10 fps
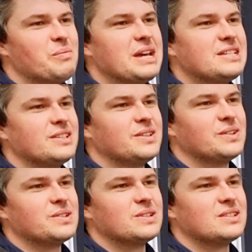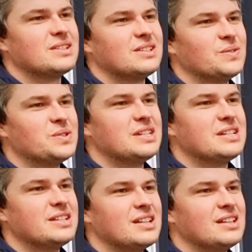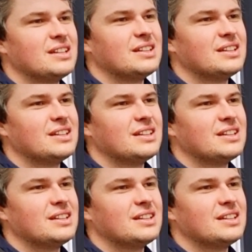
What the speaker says: makes it conscious or sentient?